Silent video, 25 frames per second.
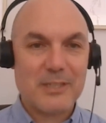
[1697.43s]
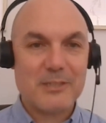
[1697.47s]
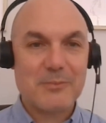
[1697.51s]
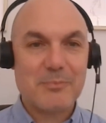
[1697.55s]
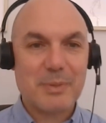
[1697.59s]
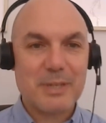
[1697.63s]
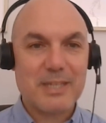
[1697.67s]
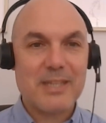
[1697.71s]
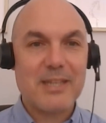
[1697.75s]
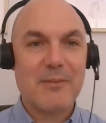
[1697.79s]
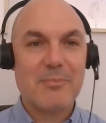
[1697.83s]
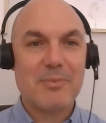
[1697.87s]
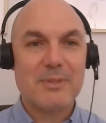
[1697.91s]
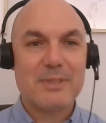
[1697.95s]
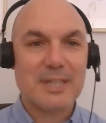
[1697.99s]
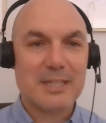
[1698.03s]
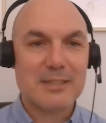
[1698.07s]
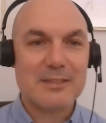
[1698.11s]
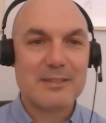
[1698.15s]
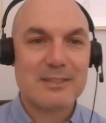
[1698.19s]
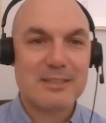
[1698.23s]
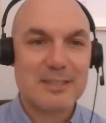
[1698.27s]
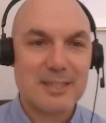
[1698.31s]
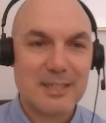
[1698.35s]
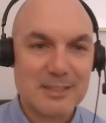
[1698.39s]
speed up
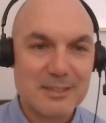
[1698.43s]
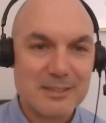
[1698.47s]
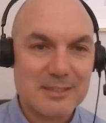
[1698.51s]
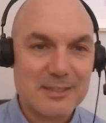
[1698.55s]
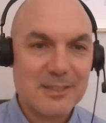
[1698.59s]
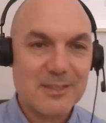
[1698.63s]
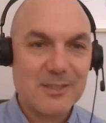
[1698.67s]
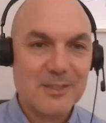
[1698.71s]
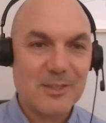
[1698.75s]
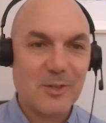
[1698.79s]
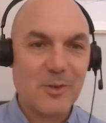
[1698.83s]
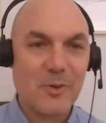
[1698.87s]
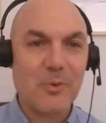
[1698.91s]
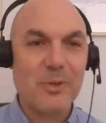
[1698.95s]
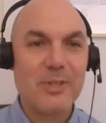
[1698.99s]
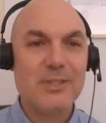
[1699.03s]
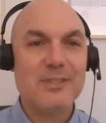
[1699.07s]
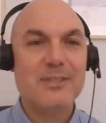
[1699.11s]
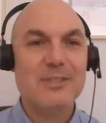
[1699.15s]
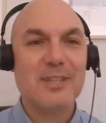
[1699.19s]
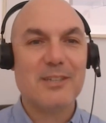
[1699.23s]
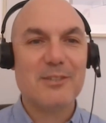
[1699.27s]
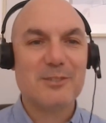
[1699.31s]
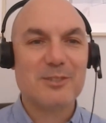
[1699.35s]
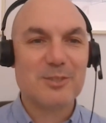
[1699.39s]
that change, or
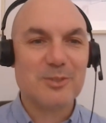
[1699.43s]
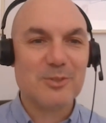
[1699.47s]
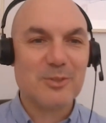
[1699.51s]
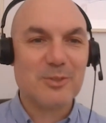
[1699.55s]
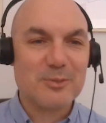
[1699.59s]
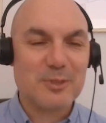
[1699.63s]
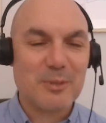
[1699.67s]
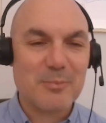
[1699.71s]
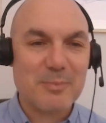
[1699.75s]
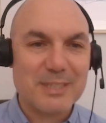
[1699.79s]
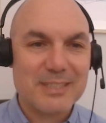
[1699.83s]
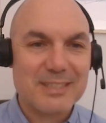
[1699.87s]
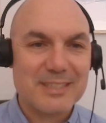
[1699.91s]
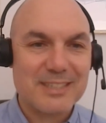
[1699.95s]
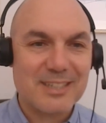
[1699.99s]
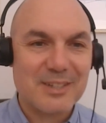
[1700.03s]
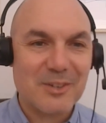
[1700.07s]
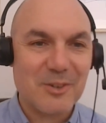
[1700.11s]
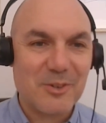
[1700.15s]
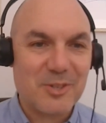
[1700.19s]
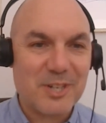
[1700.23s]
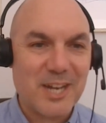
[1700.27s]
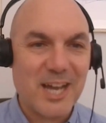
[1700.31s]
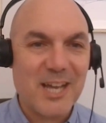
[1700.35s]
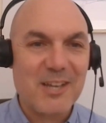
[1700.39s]
is that too optimistic or